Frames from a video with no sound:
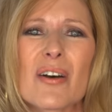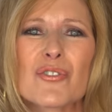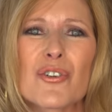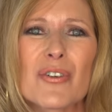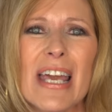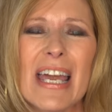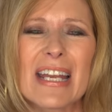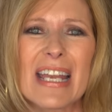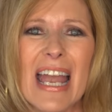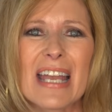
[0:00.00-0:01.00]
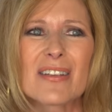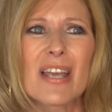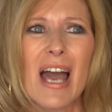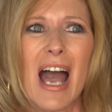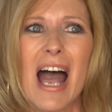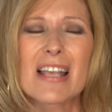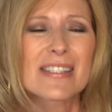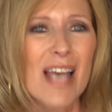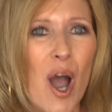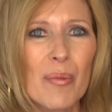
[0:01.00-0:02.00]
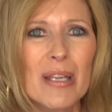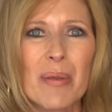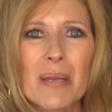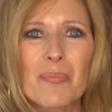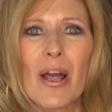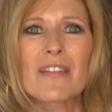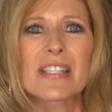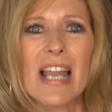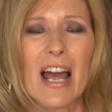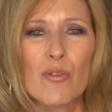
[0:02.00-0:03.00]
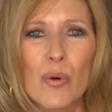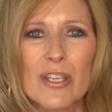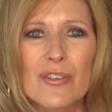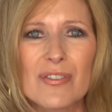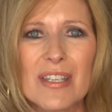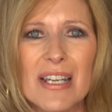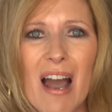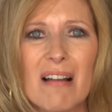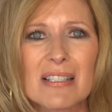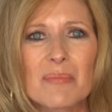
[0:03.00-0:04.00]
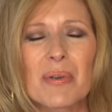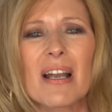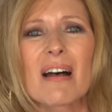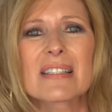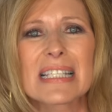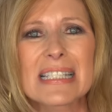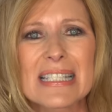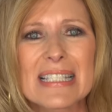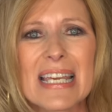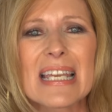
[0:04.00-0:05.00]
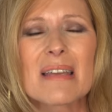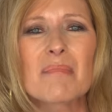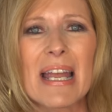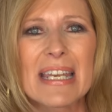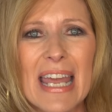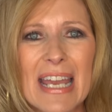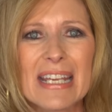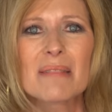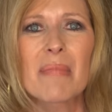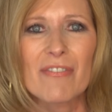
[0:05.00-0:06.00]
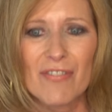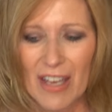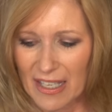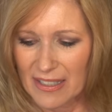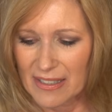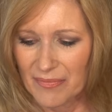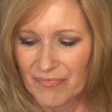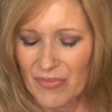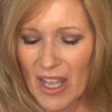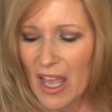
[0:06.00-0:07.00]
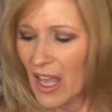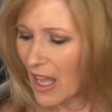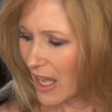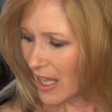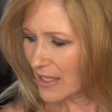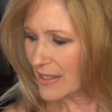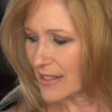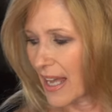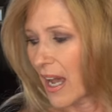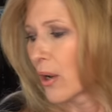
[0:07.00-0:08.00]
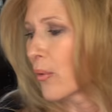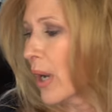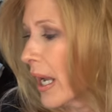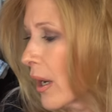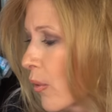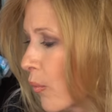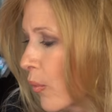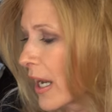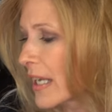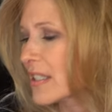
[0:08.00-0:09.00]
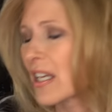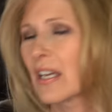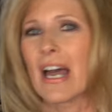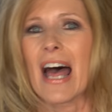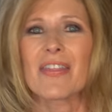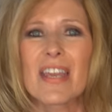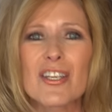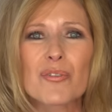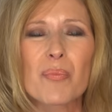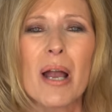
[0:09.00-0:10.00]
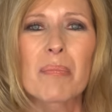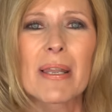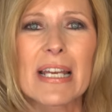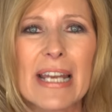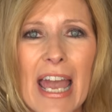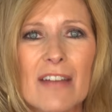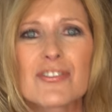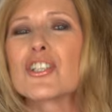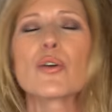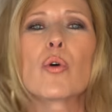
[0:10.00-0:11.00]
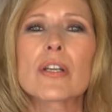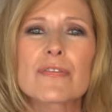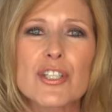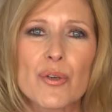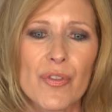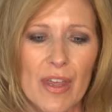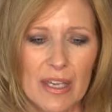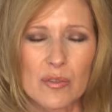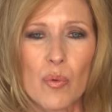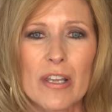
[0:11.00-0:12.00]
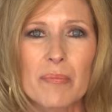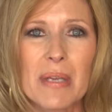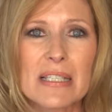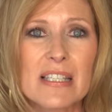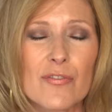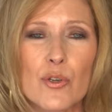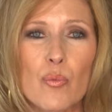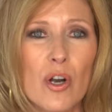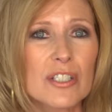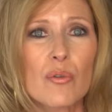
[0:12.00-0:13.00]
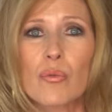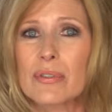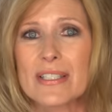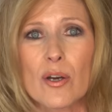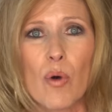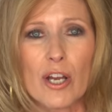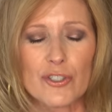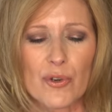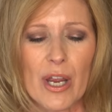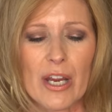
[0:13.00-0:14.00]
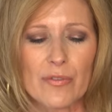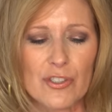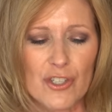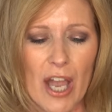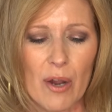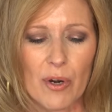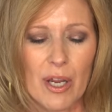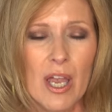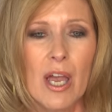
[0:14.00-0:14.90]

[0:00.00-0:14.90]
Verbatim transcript: on your neck. And so many people have said, I've quit using the Nioxin because it's stinging my neck and my face. So what I think you're probably going to have to do one of two things. One of them is, if you want to still wash your hair in the shower